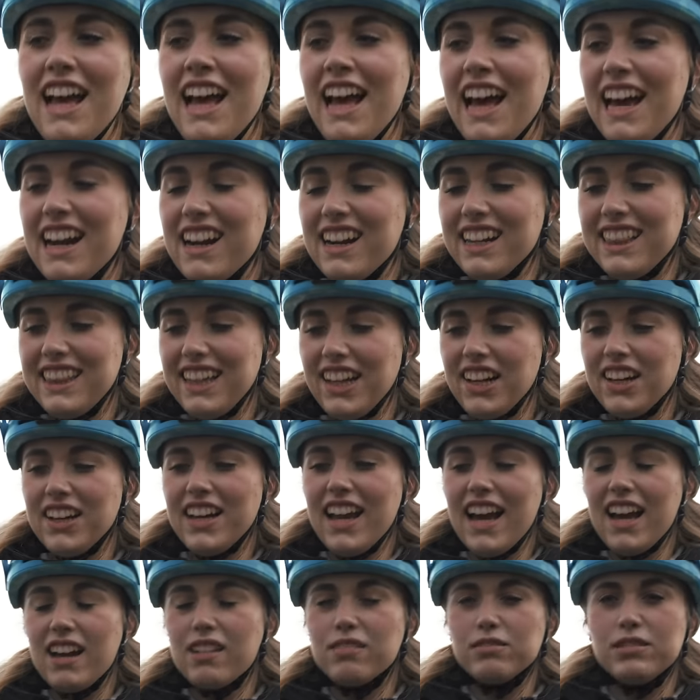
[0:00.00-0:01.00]
and I think
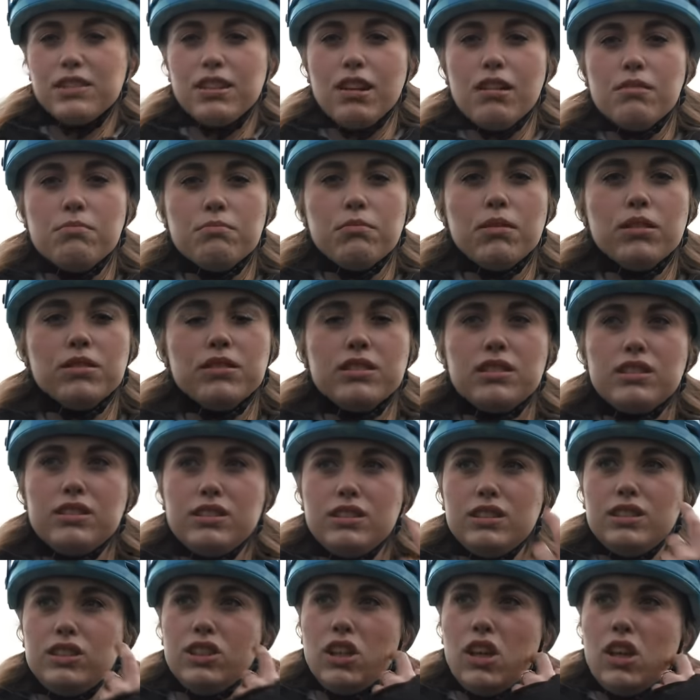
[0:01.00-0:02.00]
now Tom wants
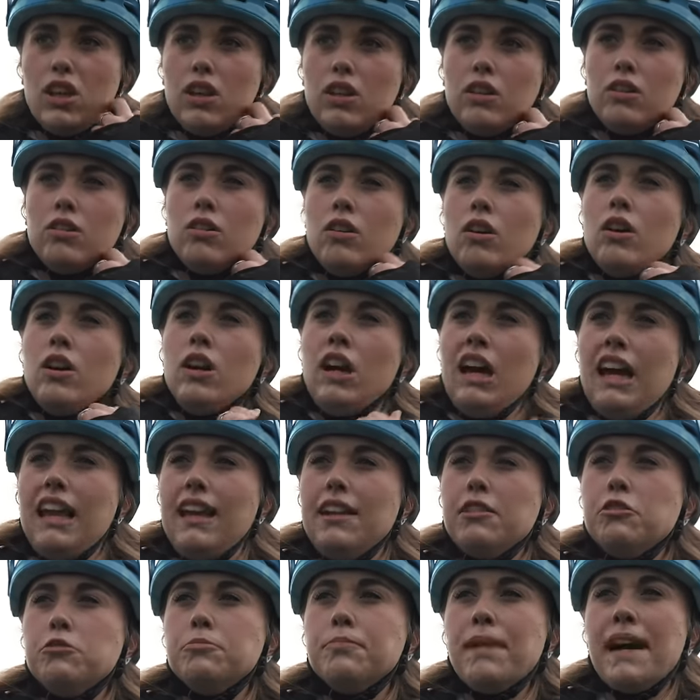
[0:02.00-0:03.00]
to do a
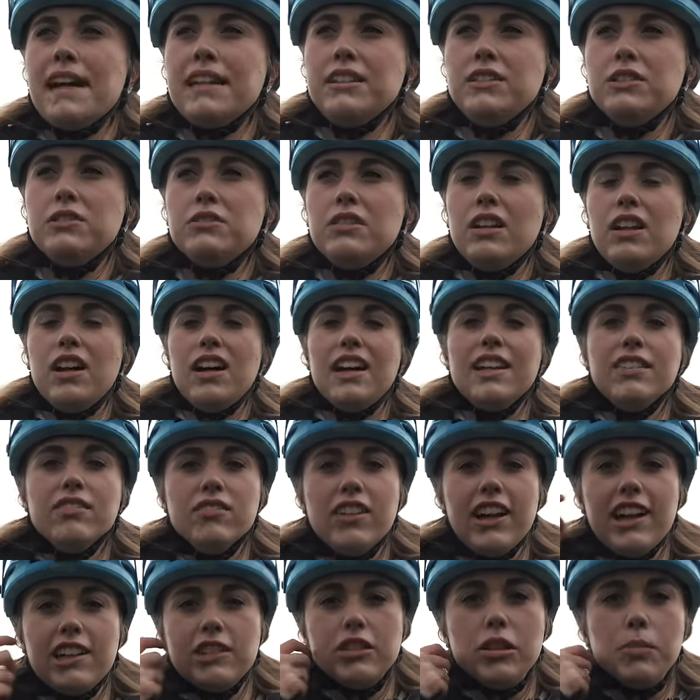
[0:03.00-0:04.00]
little manual line
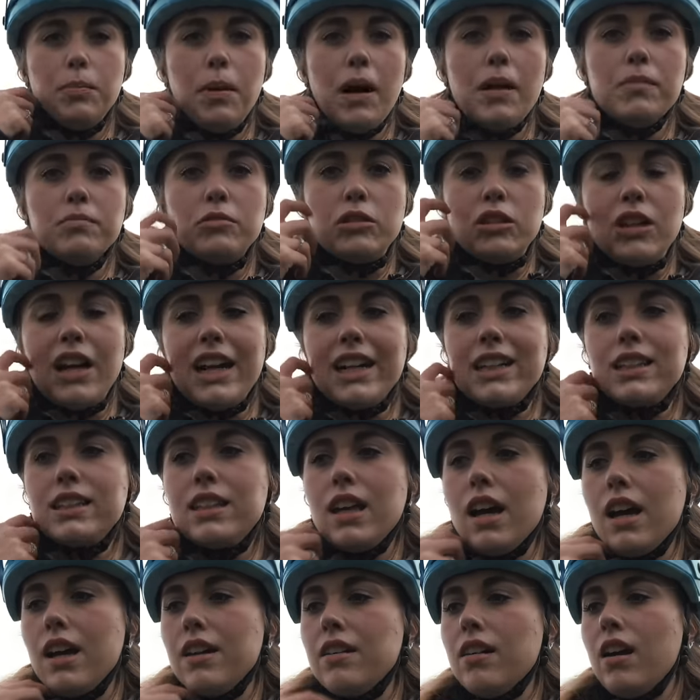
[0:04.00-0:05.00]
round the pump track,
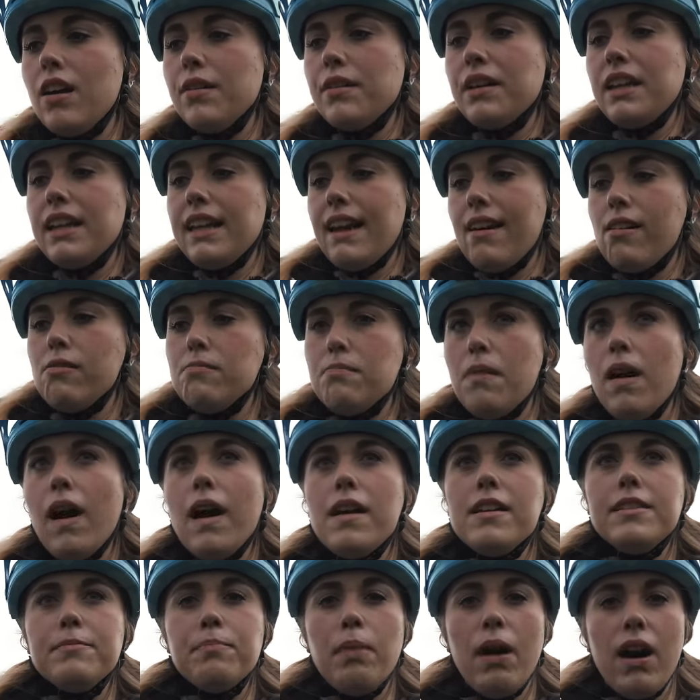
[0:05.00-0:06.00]
so I'm going to get on
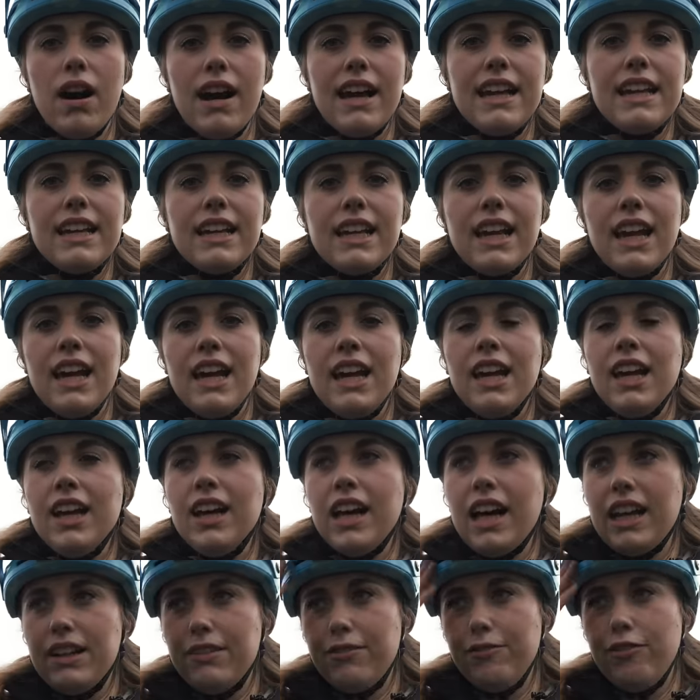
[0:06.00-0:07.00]
my bike
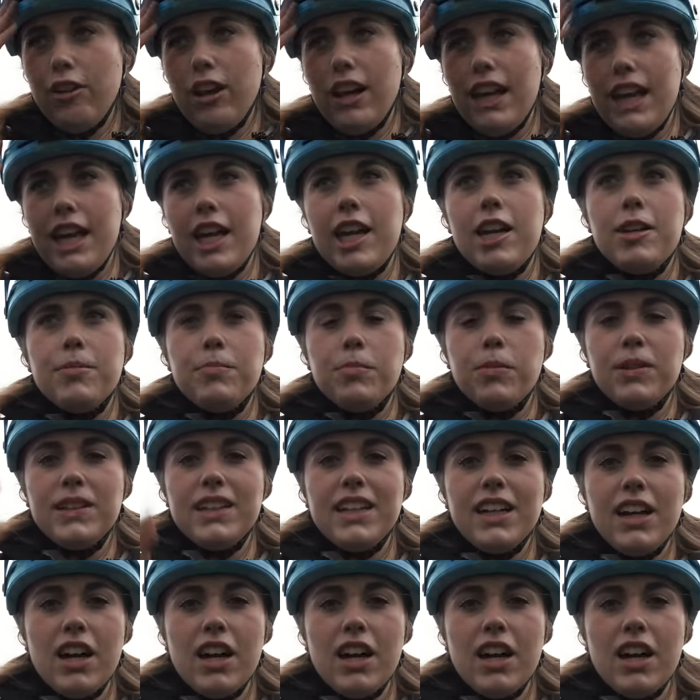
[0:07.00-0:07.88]
and follow him with the